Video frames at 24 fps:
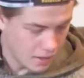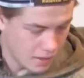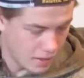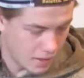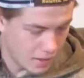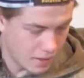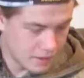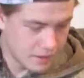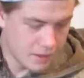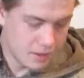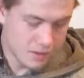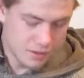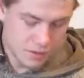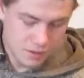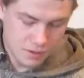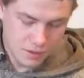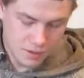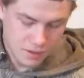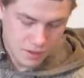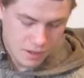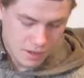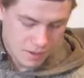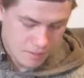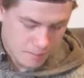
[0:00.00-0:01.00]

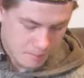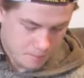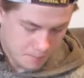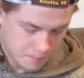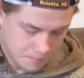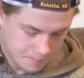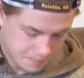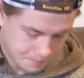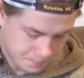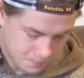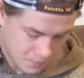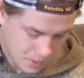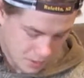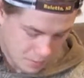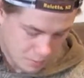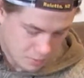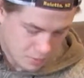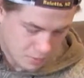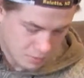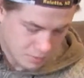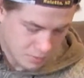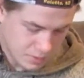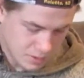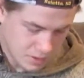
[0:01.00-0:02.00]
Another
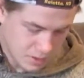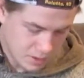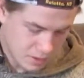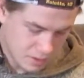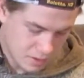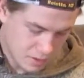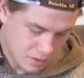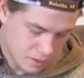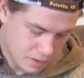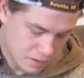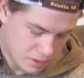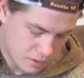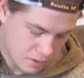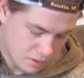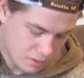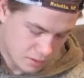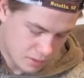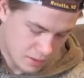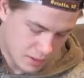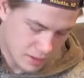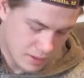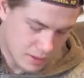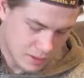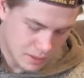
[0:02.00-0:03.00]
improvement that you could do
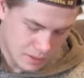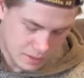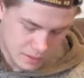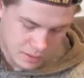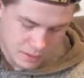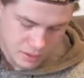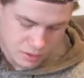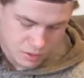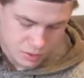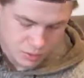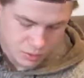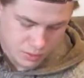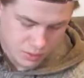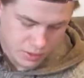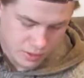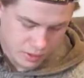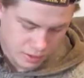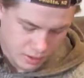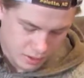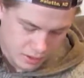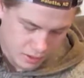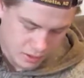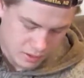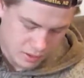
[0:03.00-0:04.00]
is the
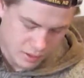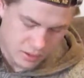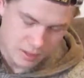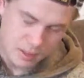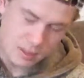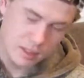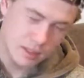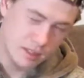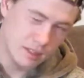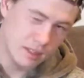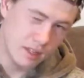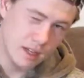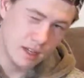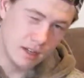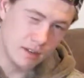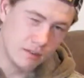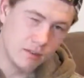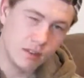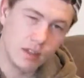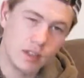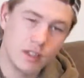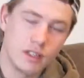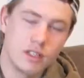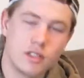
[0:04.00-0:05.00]
trigger. It is not a
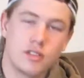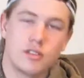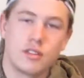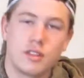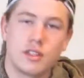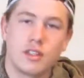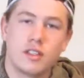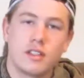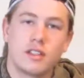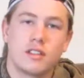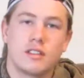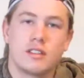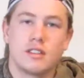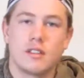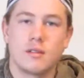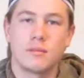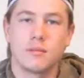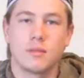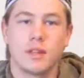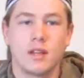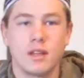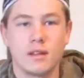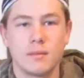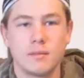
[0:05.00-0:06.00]
very good trigger. It
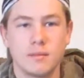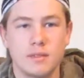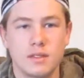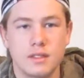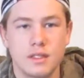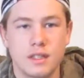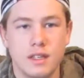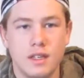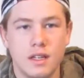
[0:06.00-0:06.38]
sometimes